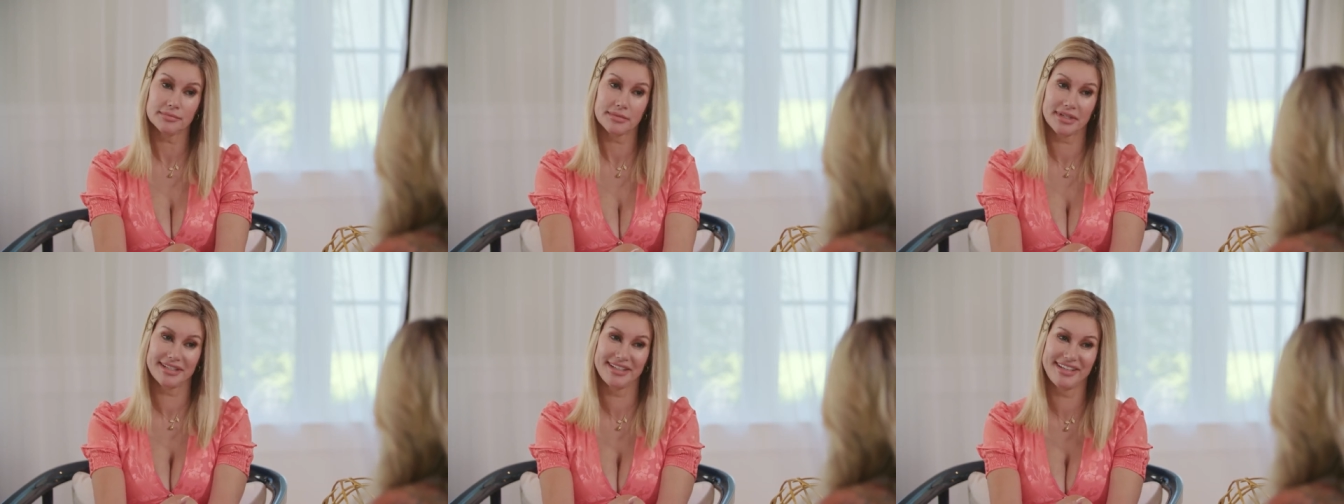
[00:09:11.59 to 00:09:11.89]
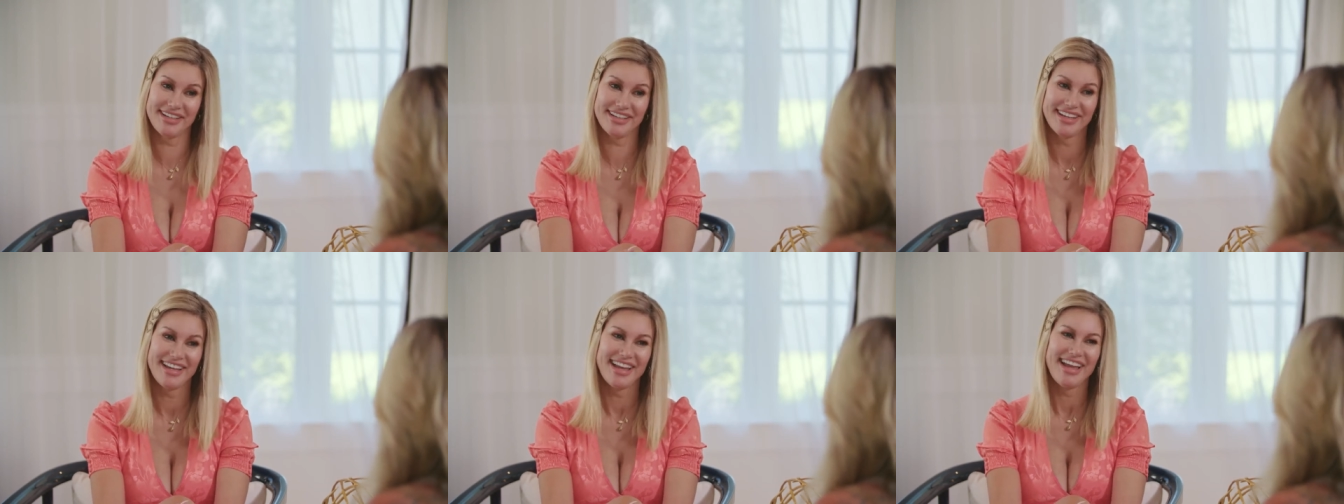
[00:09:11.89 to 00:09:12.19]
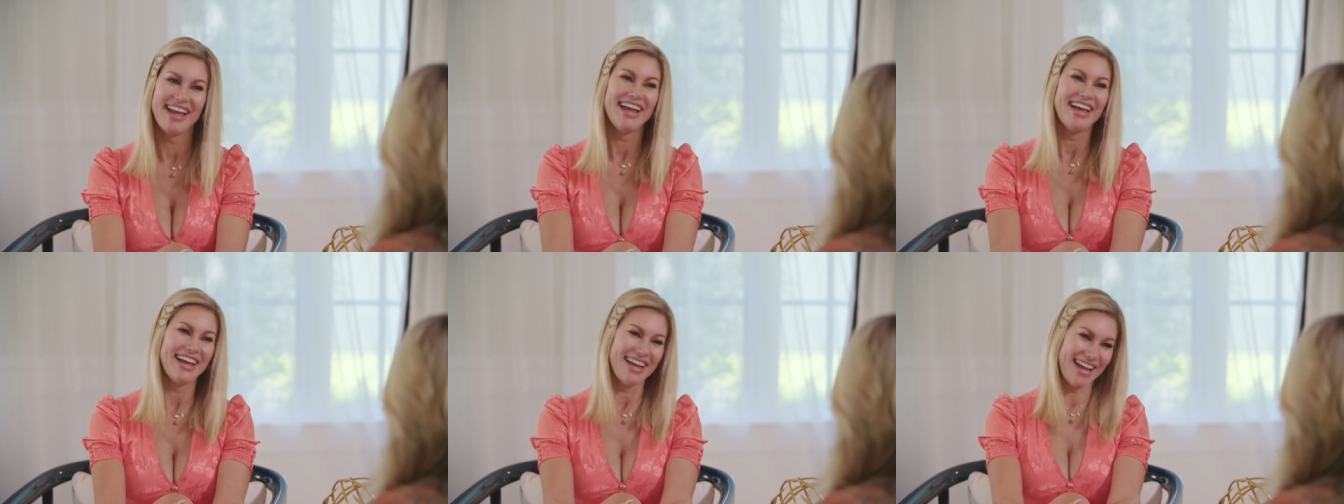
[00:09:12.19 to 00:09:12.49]

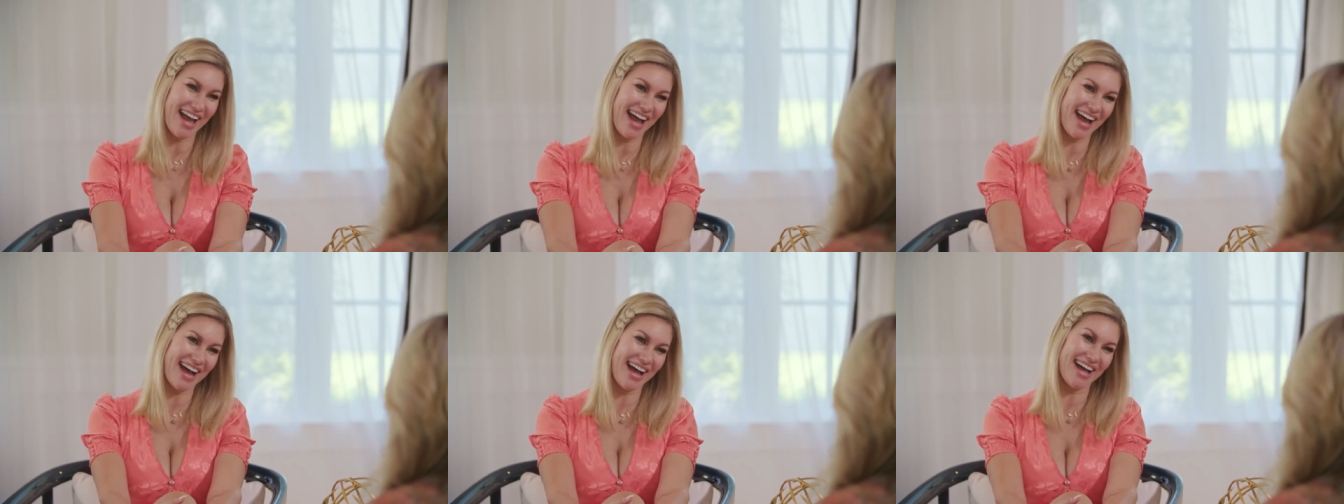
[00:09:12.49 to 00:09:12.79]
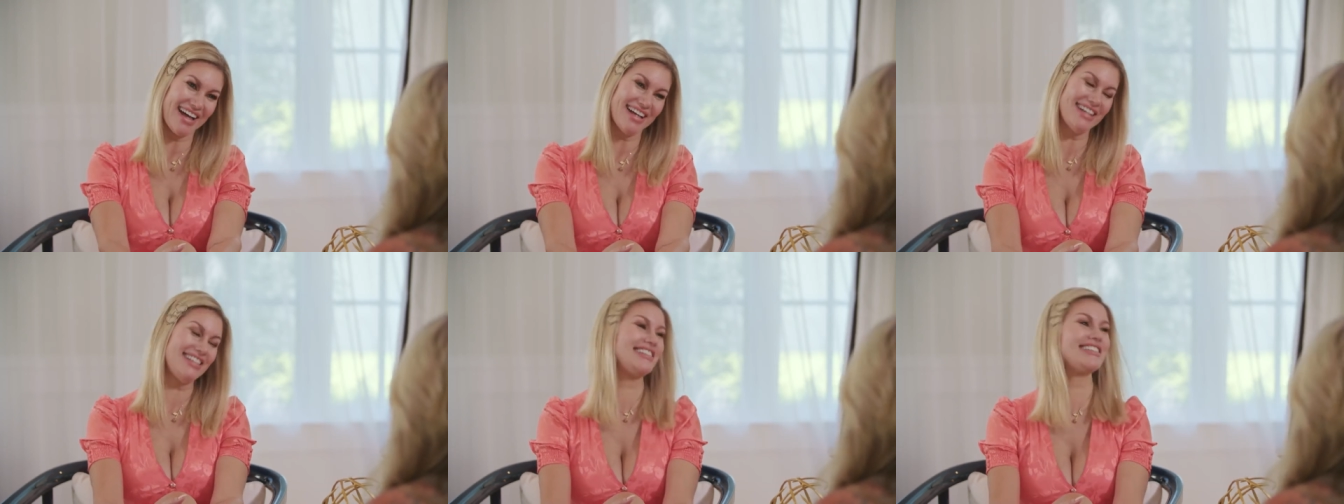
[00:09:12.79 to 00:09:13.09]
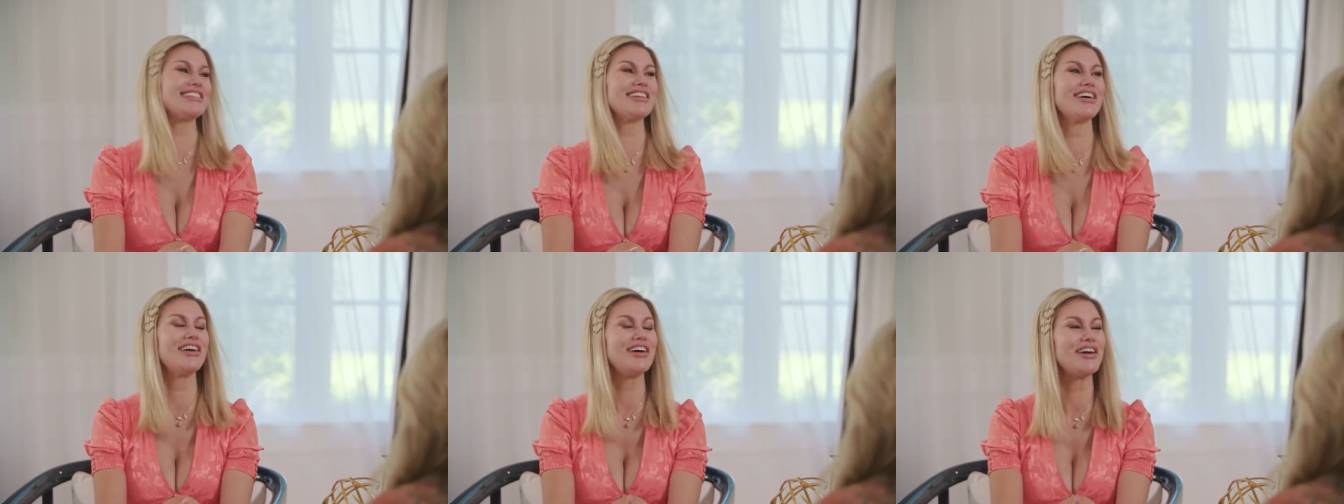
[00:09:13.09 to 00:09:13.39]

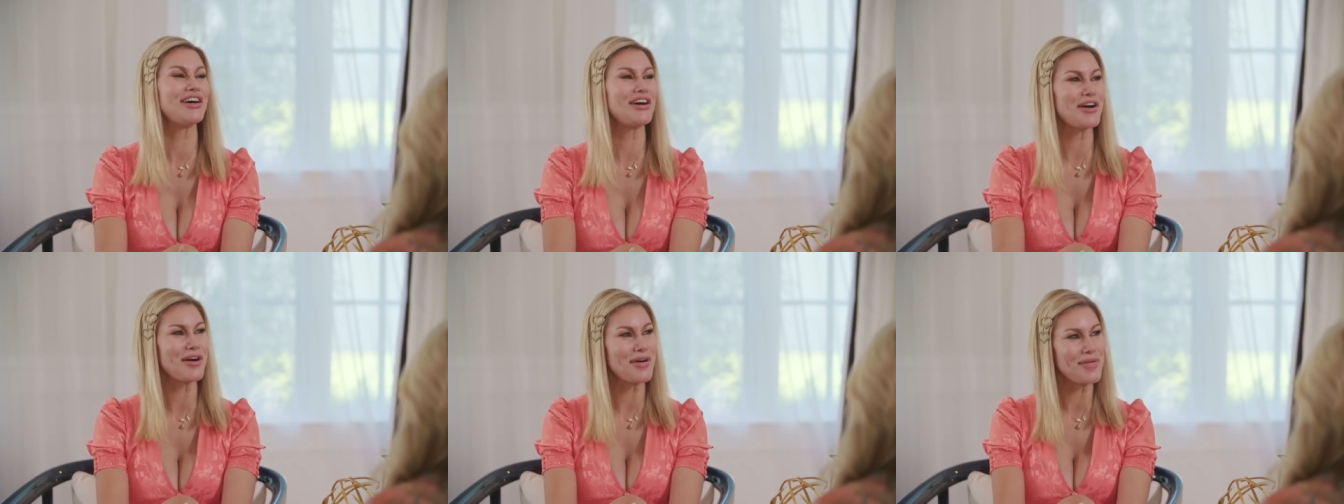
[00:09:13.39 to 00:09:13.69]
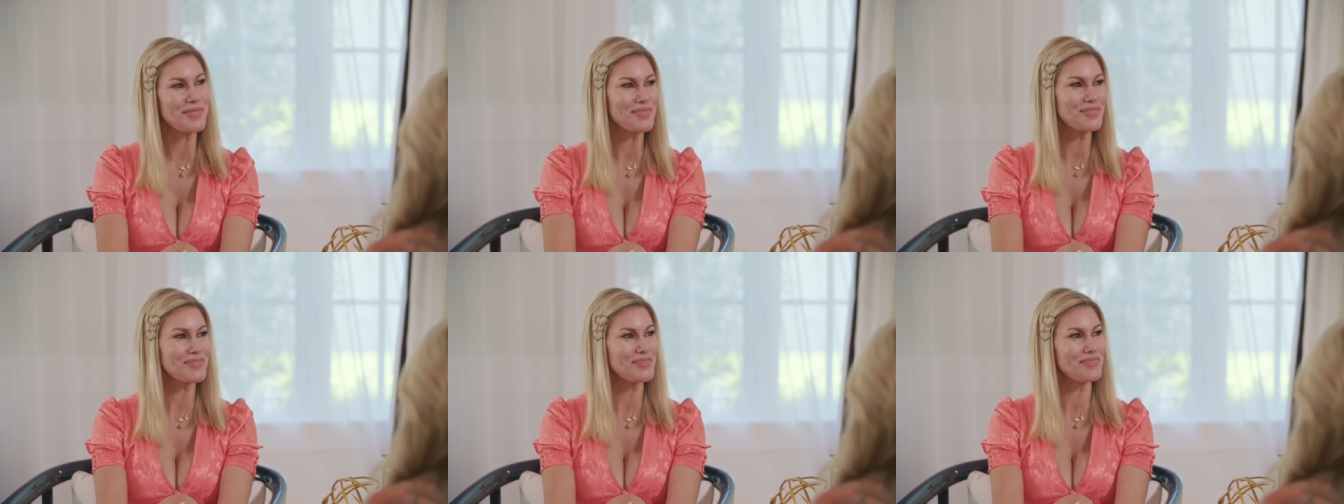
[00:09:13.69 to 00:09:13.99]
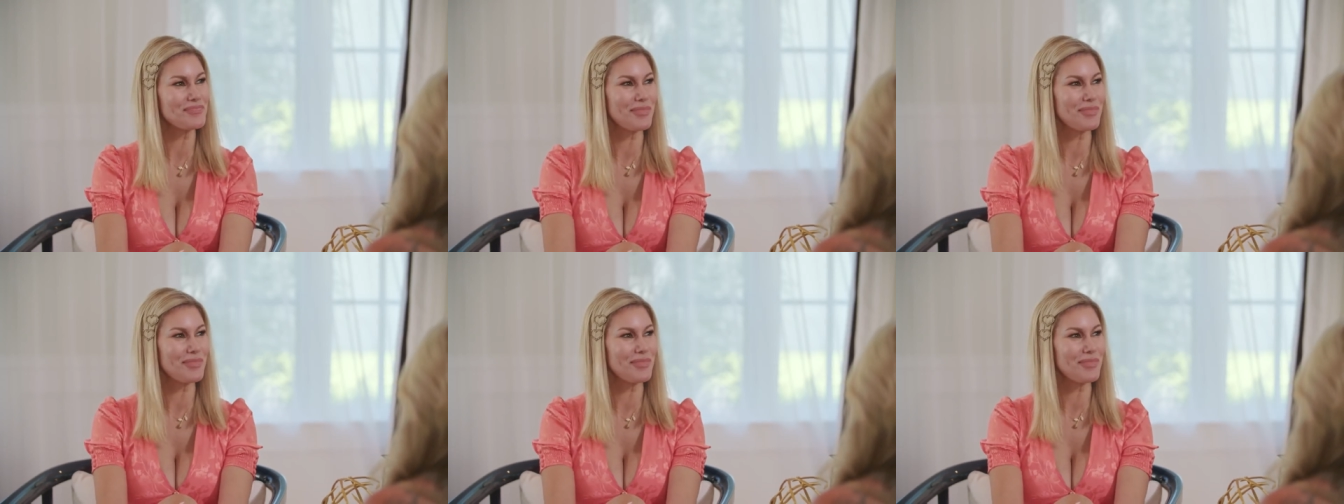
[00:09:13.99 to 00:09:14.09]
Yes. And um,